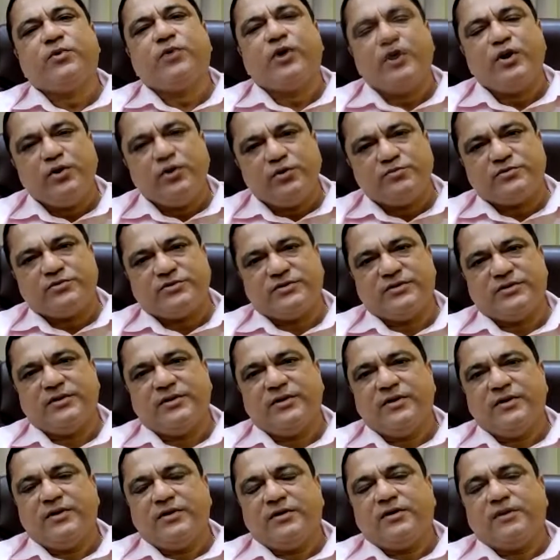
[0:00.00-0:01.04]
volumes
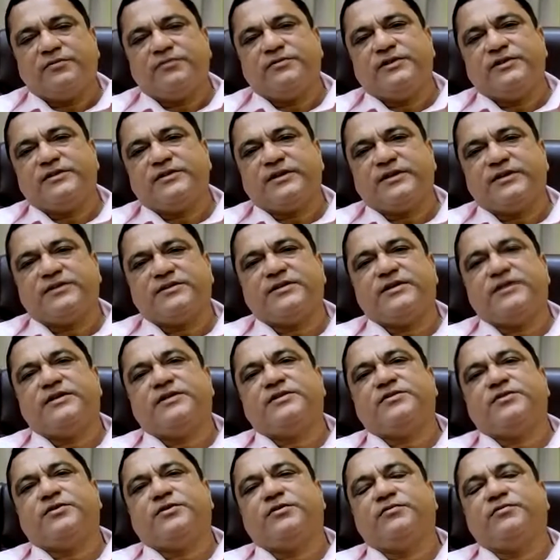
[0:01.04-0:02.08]
of the
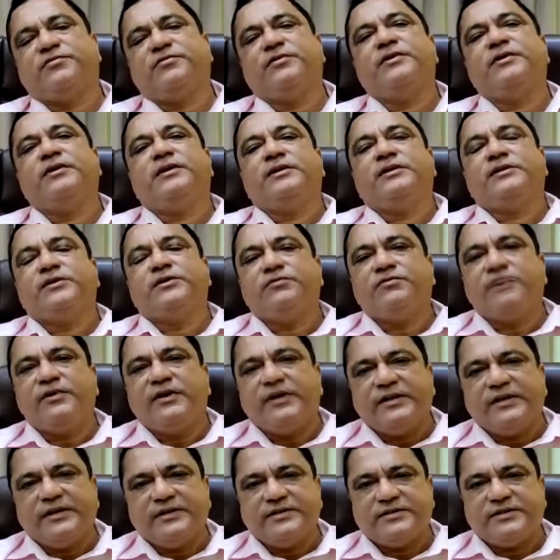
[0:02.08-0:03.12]
success of the
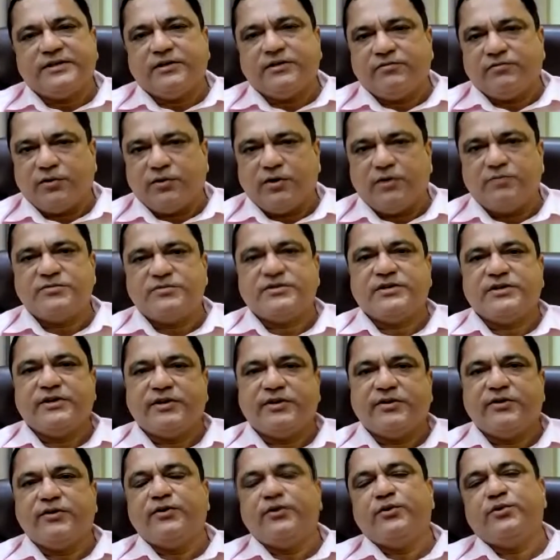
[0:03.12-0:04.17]
various reforms
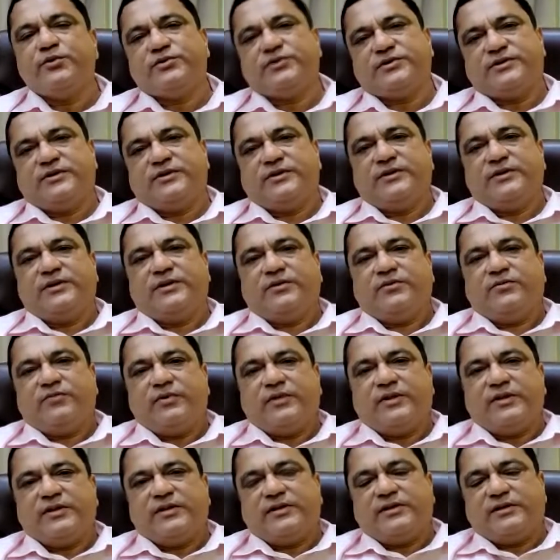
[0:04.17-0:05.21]
introduced,
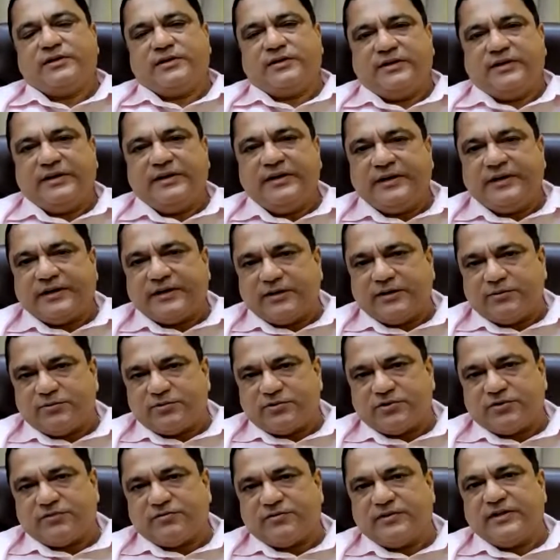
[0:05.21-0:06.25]
whether in
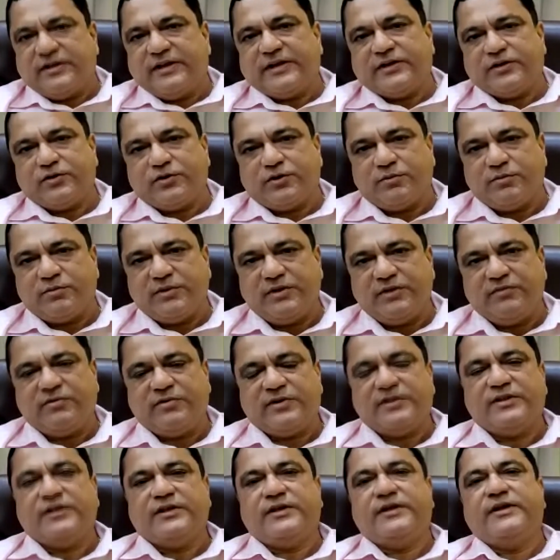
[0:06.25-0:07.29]
terms of the economy,
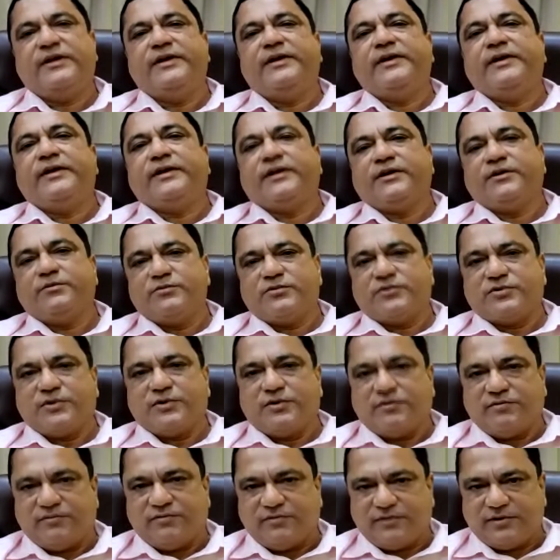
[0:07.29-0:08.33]
whether in terms
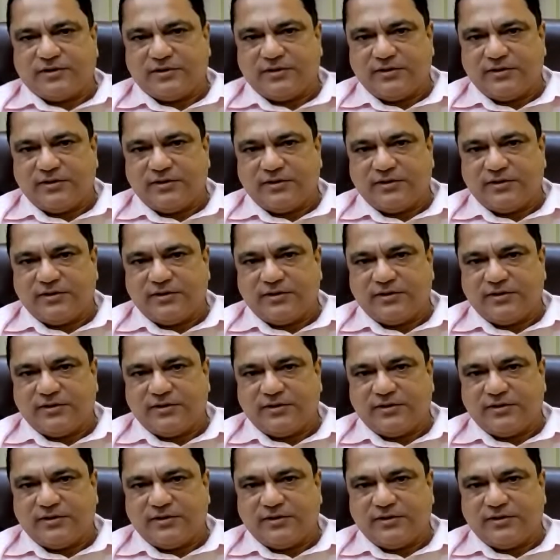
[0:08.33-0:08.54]
of